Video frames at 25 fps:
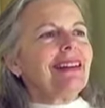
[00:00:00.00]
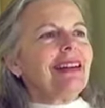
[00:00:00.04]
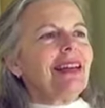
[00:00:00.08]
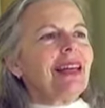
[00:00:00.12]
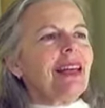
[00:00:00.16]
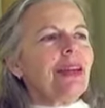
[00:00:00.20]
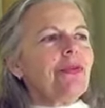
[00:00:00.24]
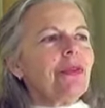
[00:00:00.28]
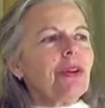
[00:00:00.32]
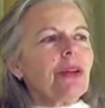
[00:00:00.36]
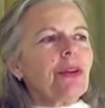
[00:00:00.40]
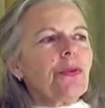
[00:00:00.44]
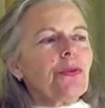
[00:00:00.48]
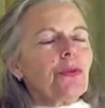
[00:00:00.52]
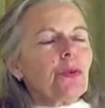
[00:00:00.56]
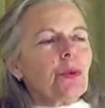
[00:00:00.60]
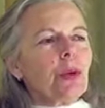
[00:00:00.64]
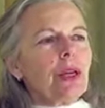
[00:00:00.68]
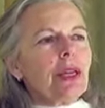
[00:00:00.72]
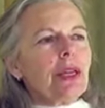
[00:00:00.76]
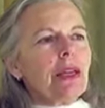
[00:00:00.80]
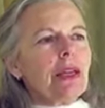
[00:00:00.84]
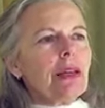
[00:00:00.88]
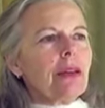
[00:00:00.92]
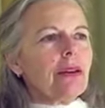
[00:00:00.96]
Even if
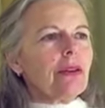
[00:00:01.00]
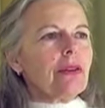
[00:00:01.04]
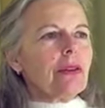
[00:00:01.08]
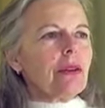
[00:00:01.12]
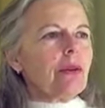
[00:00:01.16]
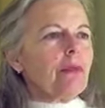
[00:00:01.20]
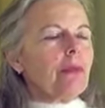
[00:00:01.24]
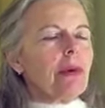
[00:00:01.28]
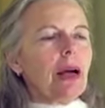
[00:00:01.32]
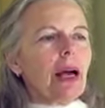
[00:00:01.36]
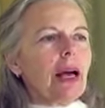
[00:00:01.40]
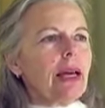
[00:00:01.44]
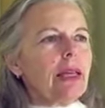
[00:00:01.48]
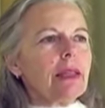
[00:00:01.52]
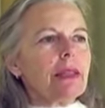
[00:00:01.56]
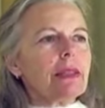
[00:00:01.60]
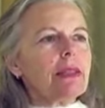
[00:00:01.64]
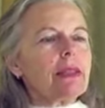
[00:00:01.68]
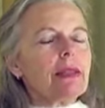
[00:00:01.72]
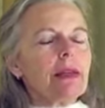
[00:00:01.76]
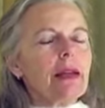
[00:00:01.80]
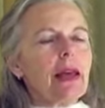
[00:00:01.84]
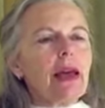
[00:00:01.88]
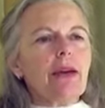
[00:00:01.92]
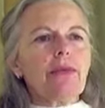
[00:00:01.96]
we hear the mind's in